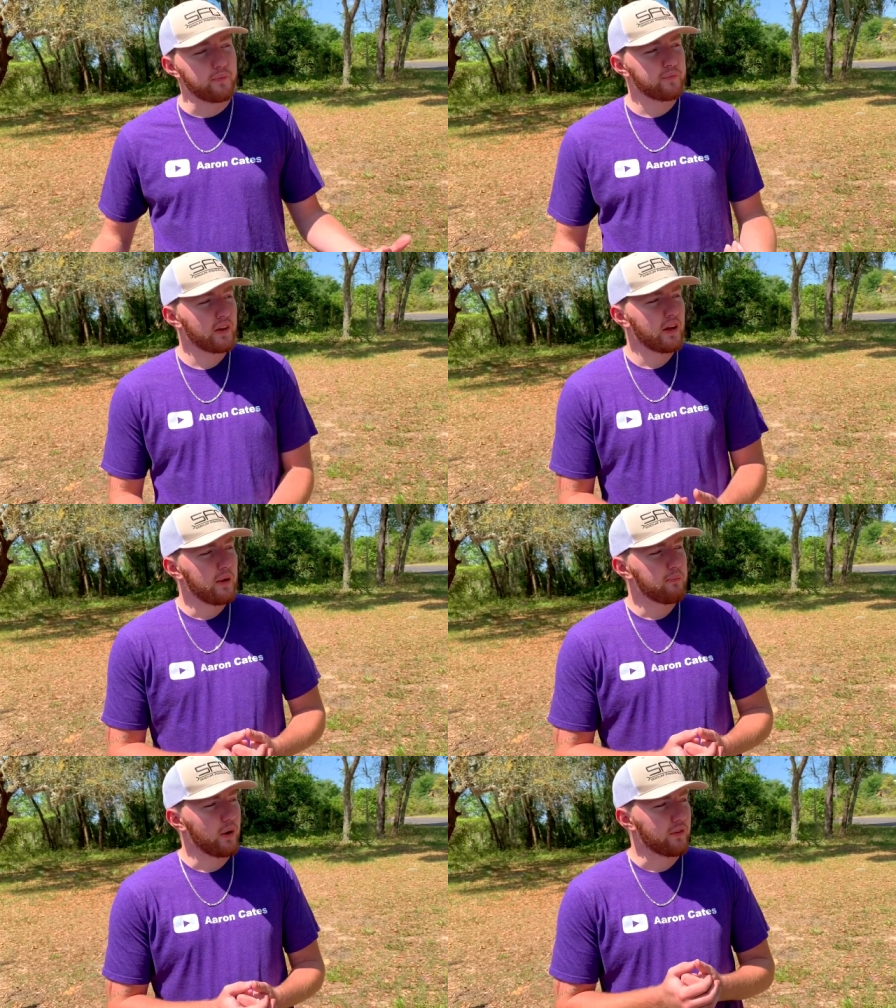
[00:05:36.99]

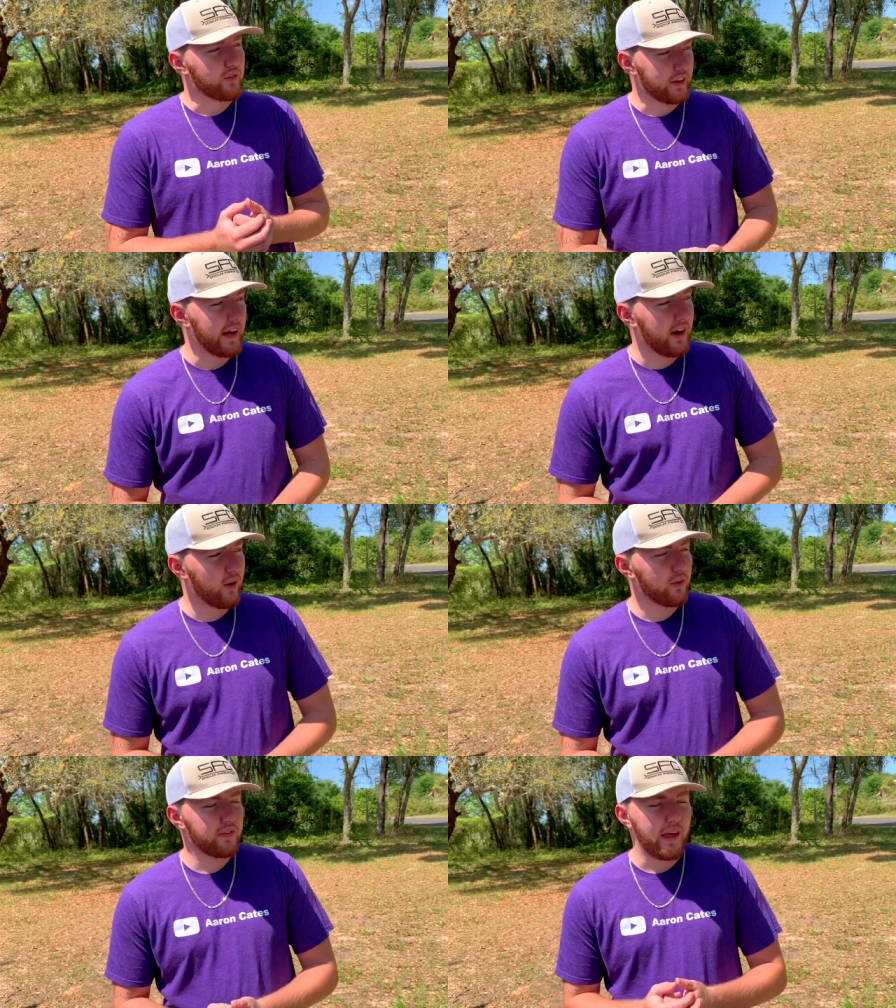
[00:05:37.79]
But for
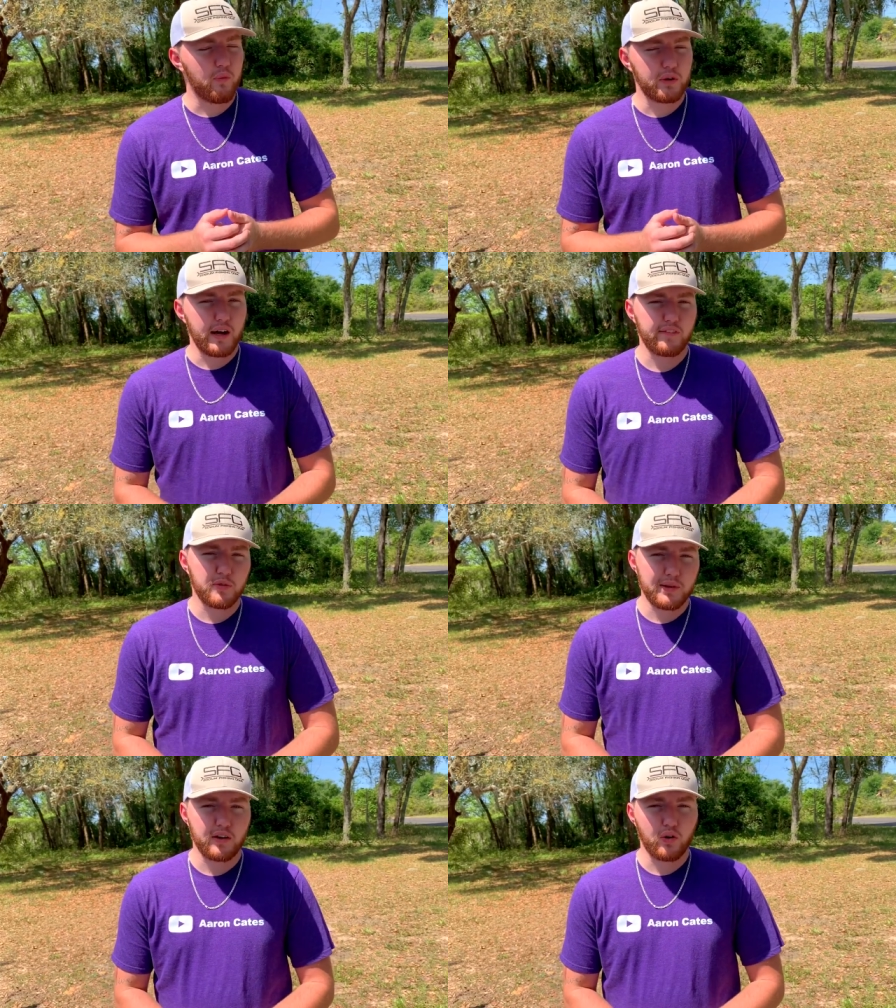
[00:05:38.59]
now, that will have
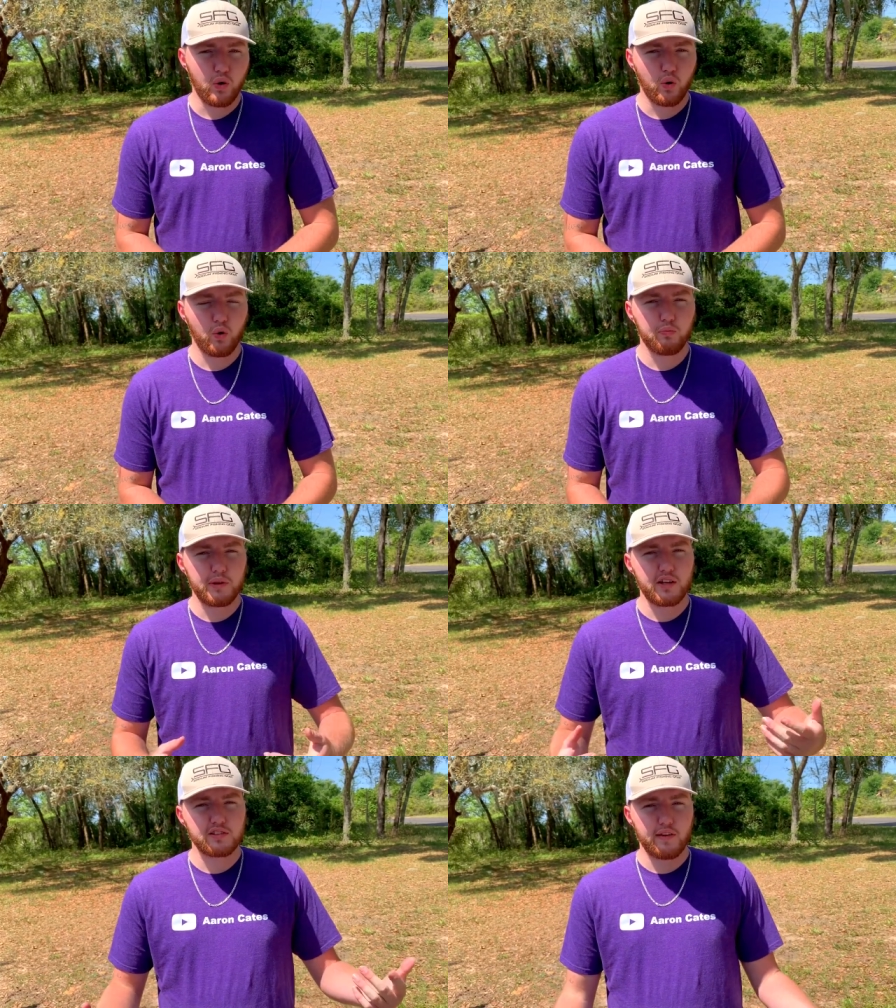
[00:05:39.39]
to be on hold
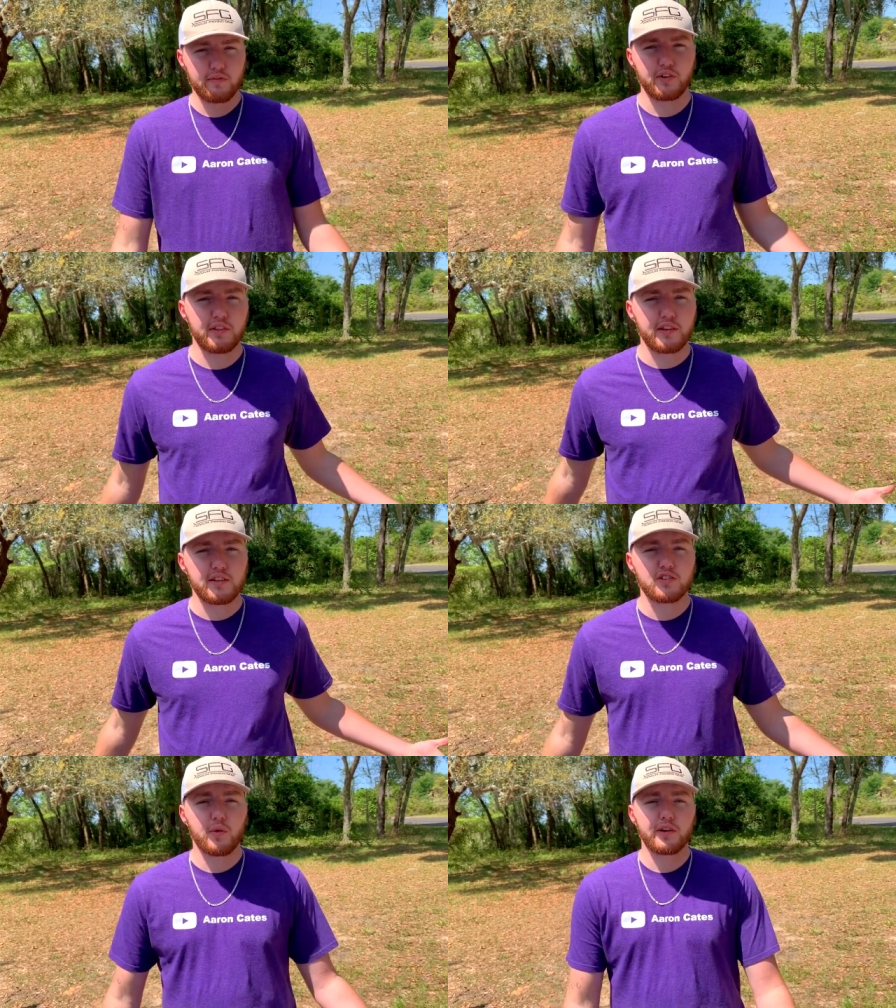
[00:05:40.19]
because of everything that
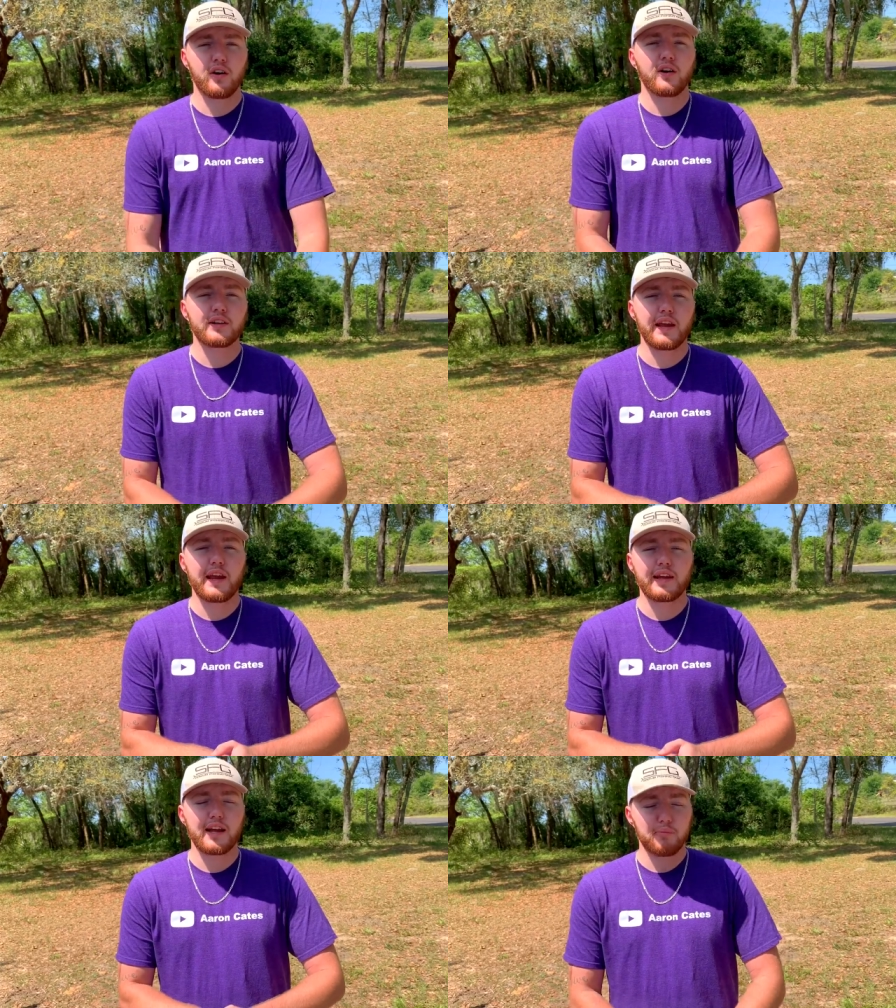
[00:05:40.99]
is going on,
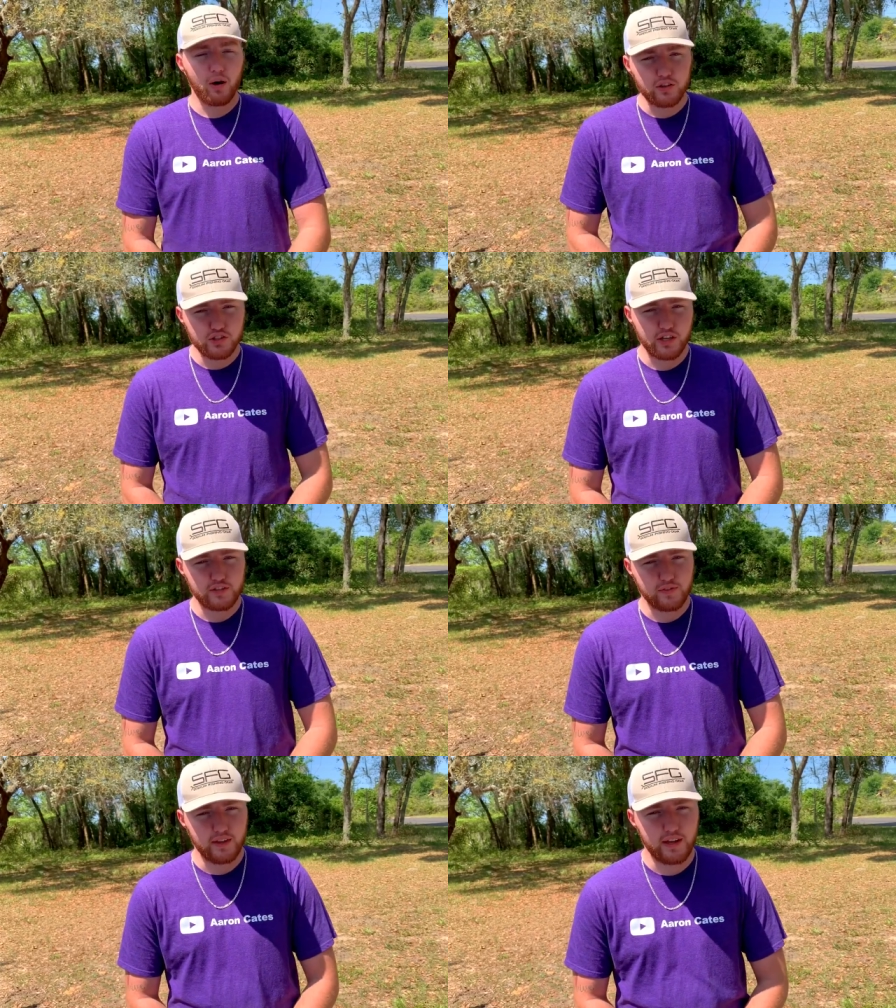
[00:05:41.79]
and I
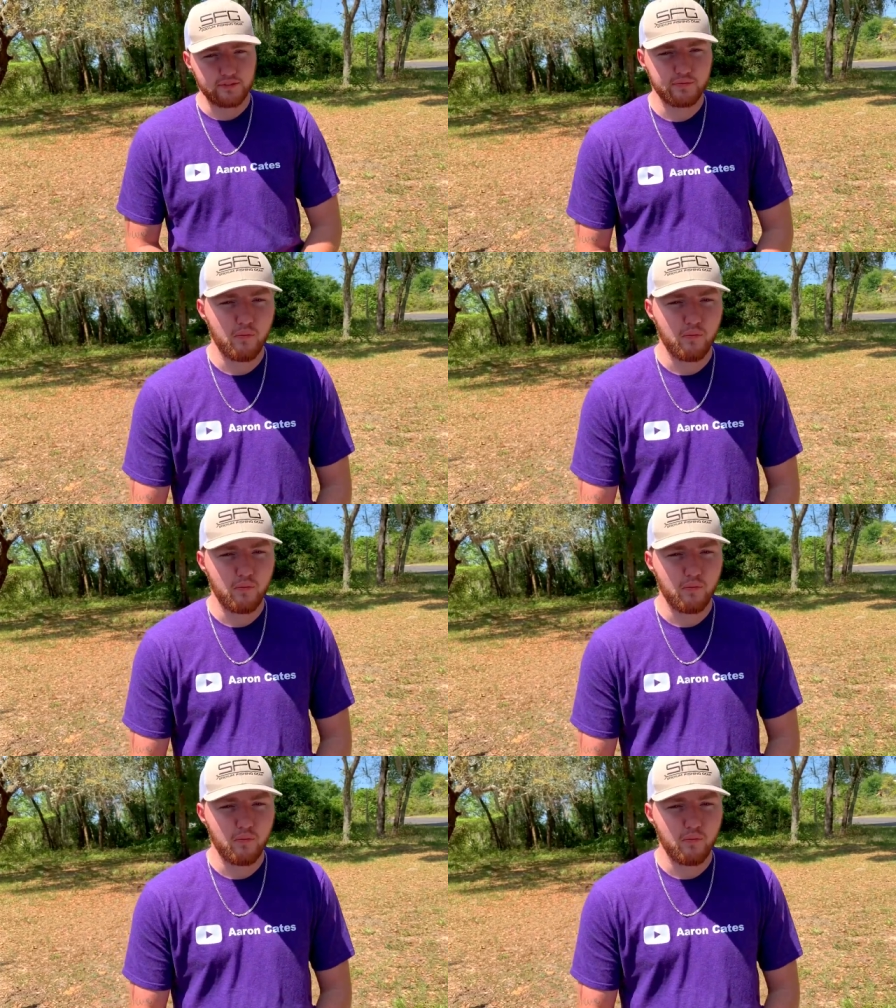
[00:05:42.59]
apologize for that. All